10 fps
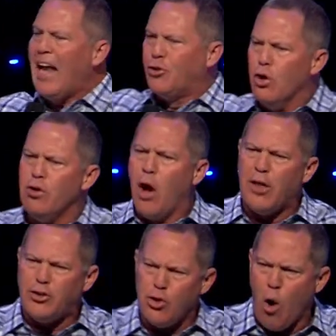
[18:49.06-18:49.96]
I do know
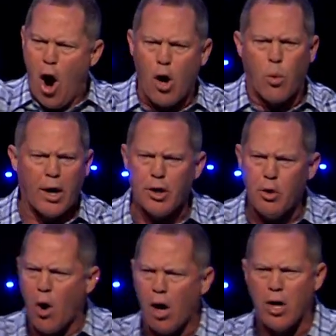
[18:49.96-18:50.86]
that you are where
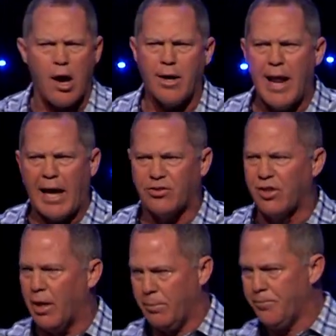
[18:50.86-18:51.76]
you are not on
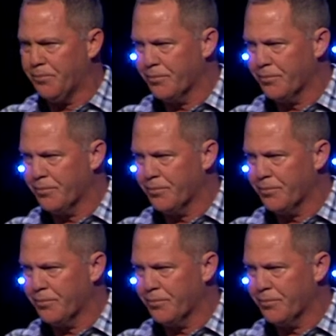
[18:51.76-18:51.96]
accident.